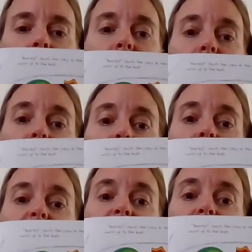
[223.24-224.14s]
So
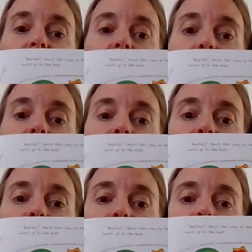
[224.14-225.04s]
everyone thought that the
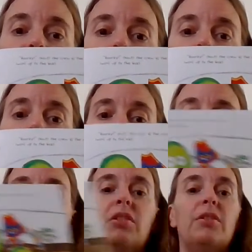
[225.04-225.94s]
monster was trying to hurt the
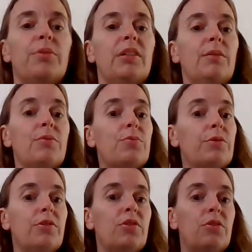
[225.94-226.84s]
ship, but he was
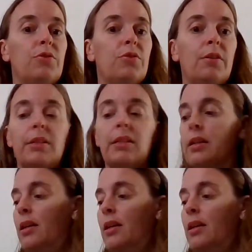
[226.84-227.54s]
really just drumming.